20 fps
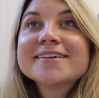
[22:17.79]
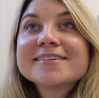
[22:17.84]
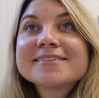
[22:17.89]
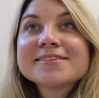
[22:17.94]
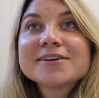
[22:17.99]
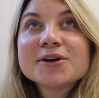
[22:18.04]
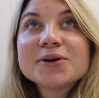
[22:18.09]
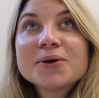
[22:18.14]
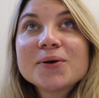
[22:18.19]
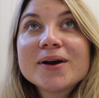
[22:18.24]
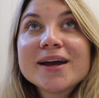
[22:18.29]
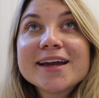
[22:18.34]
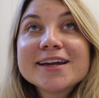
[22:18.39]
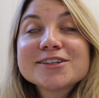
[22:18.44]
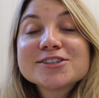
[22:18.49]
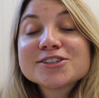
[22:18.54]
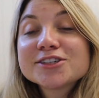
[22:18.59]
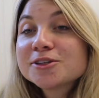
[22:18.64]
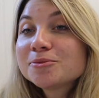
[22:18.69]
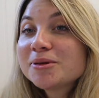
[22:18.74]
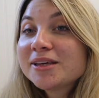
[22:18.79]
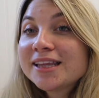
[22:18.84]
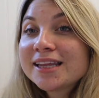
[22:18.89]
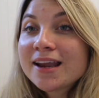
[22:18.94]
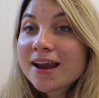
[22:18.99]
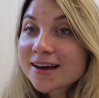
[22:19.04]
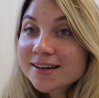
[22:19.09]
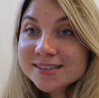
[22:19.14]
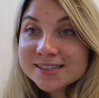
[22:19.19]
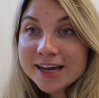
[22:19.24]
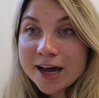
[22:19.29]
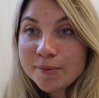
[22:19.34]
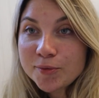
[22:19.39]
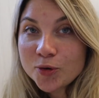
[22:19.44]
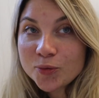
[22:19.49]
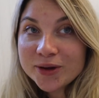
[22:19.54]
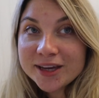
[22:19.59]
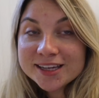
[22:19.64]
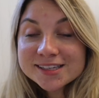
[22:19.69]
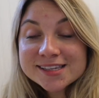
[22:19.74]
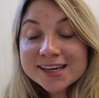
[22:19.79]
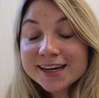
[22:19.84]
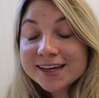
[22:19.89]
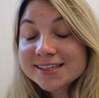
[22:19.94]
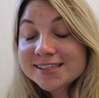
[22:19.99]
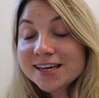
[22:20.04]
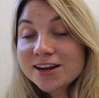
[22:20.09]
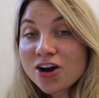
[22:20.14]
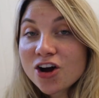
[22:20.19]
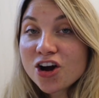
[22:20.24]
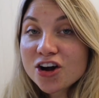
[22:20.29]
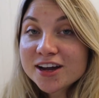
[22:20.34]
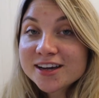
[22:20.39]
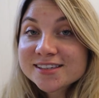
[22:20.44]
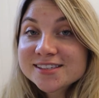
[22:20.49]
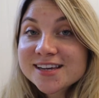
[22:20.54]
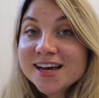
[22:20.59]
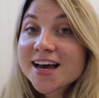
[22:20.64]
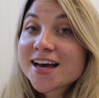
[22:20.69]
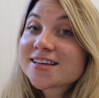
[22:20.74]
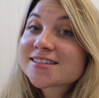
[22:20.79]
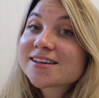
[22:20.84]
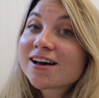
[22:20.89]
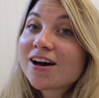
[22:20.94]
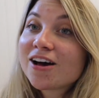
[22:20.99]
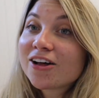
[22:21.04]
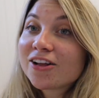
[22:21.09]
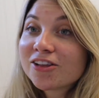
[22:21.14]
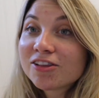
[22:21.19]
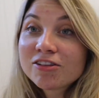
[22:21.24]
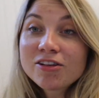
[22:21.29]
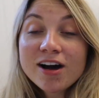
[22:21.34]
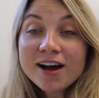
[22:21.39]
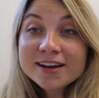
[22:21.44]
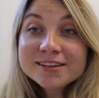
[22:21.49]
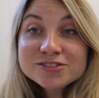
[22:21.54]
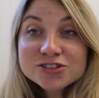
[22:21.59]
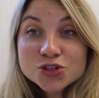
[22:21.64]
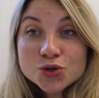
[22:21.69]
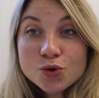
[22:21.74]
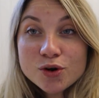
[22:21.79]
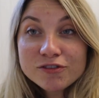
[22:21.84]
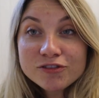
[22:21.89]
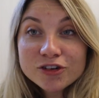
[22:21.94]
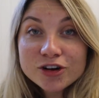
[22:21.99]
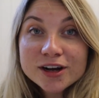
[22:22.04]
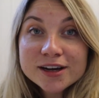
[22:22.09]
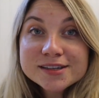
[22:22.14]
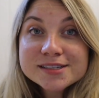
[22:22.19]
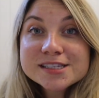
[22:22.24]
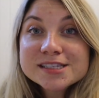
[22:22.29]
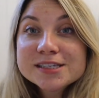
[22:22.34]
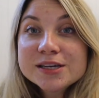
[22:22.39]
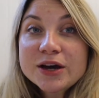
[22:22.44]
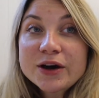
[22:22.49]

So it should be the next couple weeks. Like I said, August has a lot in store for us.